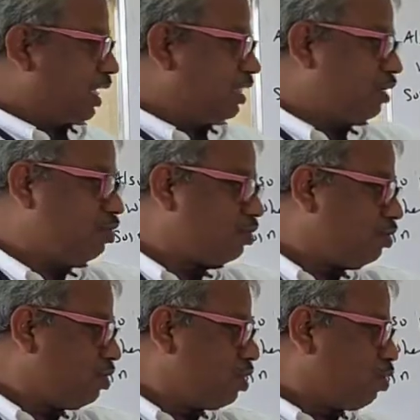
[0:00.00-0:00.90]
is equal
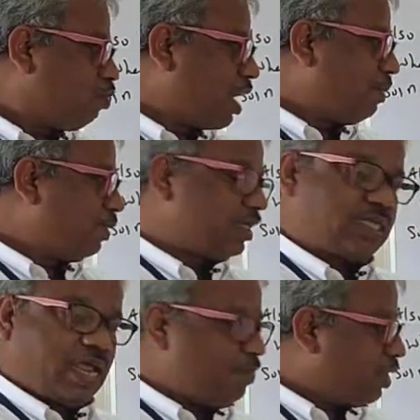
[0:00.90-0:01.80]
to y plus
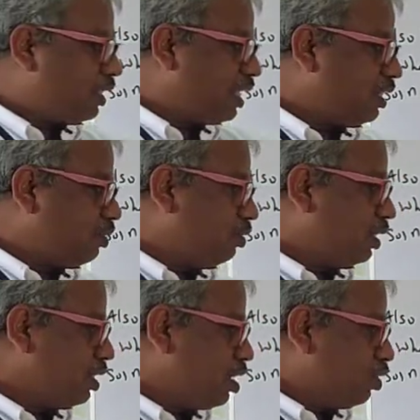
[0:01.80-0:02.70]
3 upon 3 is equal to this.